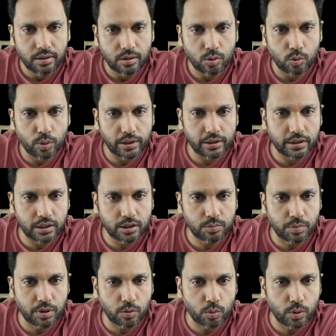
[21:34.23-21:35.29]
two H's,
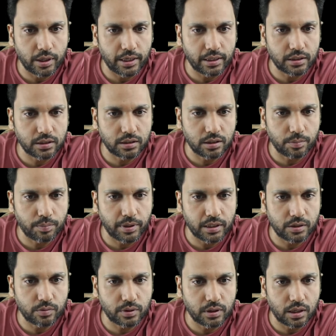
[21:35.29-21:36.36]
but one H is
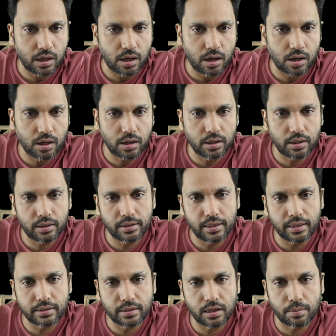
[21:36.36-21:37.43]
replaced with a R.
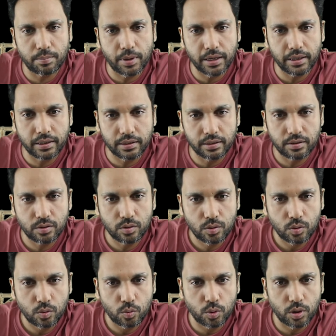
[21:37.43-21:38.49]
That's an amine.
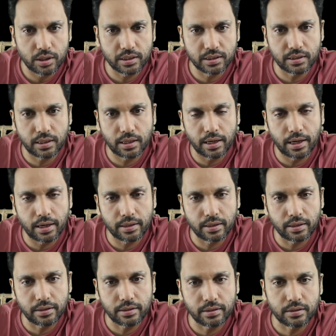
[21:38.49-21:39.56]
What is an
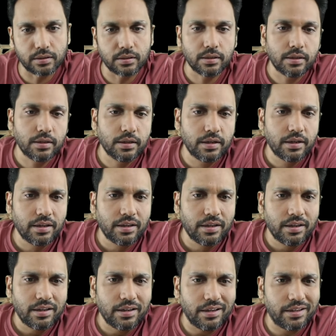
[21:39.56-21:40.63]
aniline?
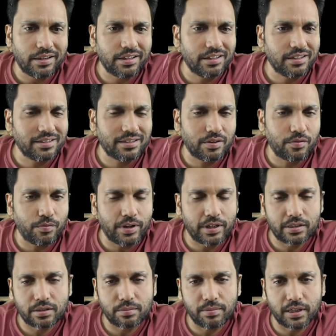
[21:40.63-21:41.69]
It is a
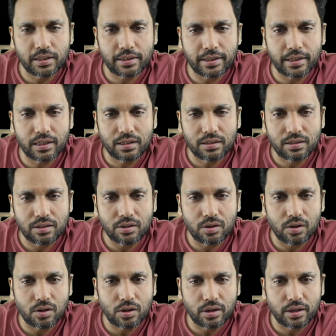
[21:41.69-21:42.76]
very similar thing.
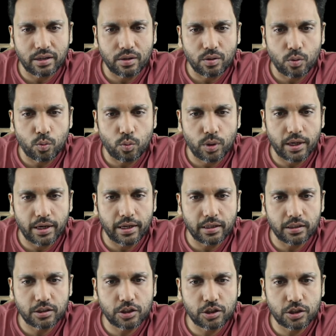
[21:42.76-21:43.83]
Your one
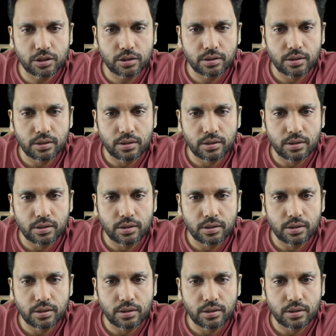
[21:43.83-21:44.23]
H